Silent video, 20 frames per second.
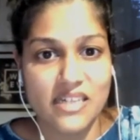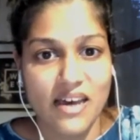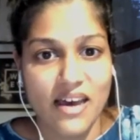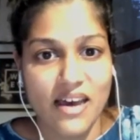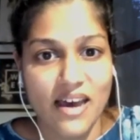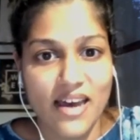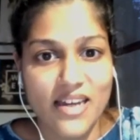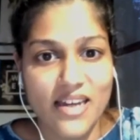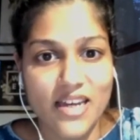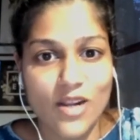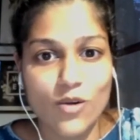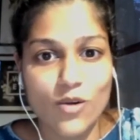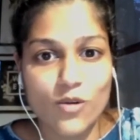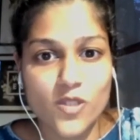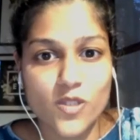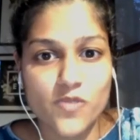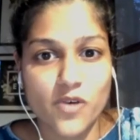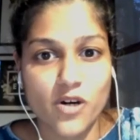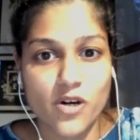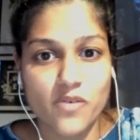and he looks
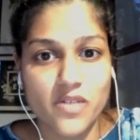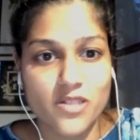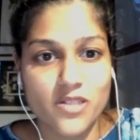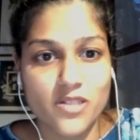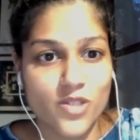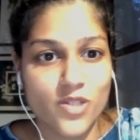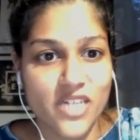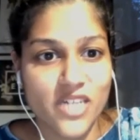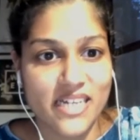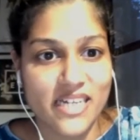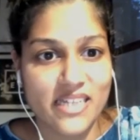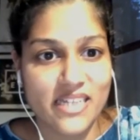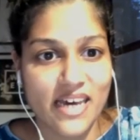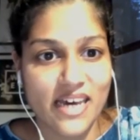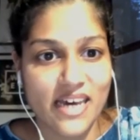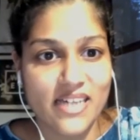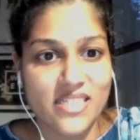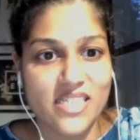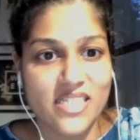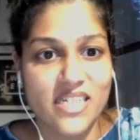forward to death
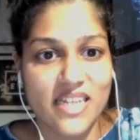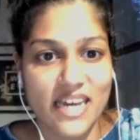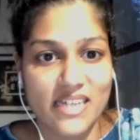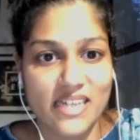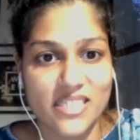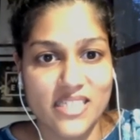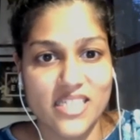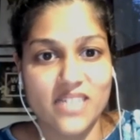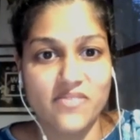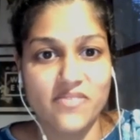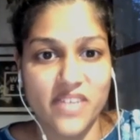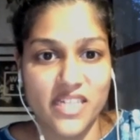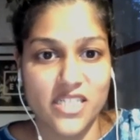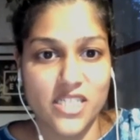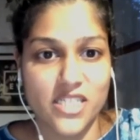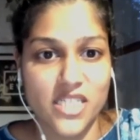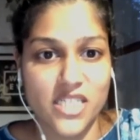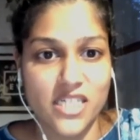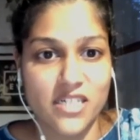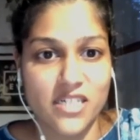as the next
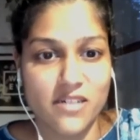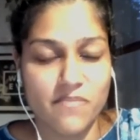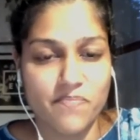adventure.